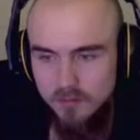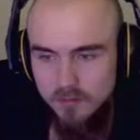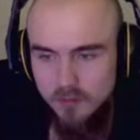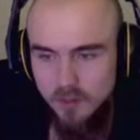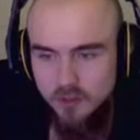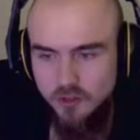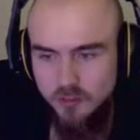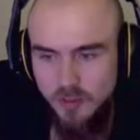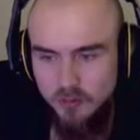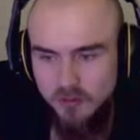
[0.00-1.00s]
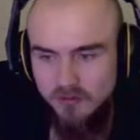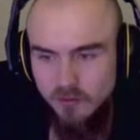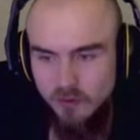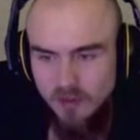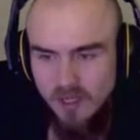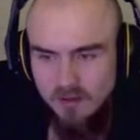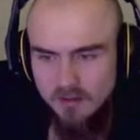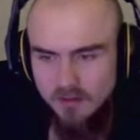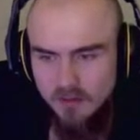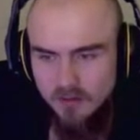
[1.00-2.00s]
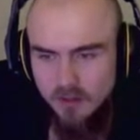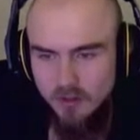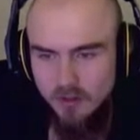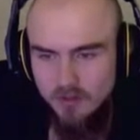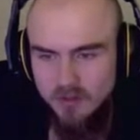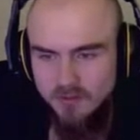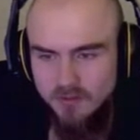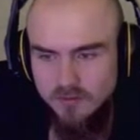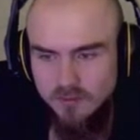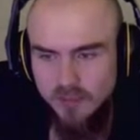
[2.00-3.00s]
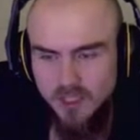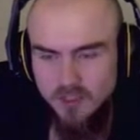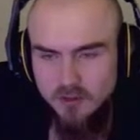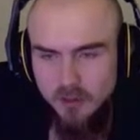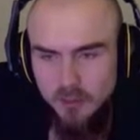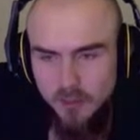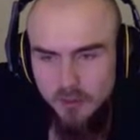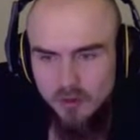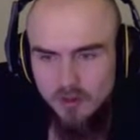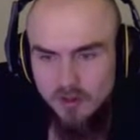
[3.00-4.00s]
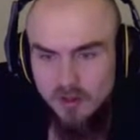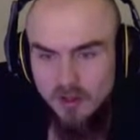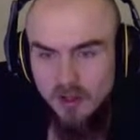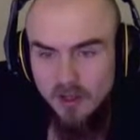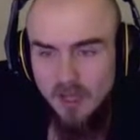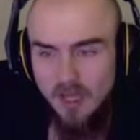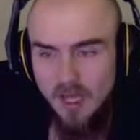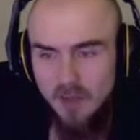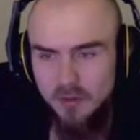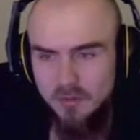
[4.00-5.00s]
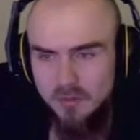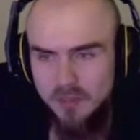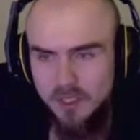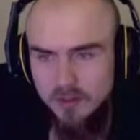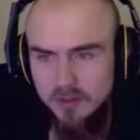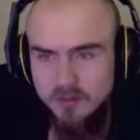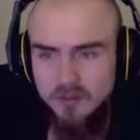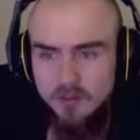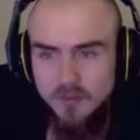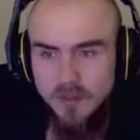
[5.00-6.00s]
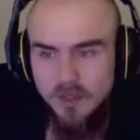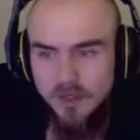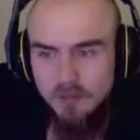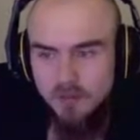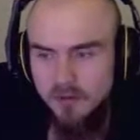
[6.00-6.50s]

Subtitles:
Now he should be able to afford that, even though his budget normally wouldn't allow it, because he picked it up.